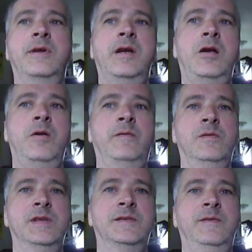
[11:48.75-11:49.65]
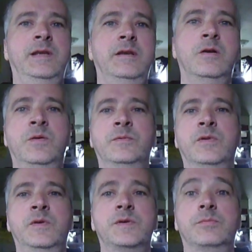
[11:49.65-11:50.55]
there for this video, and
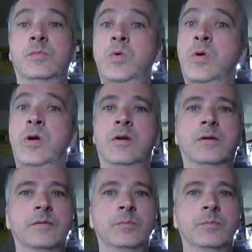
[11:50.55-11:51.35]
there's more,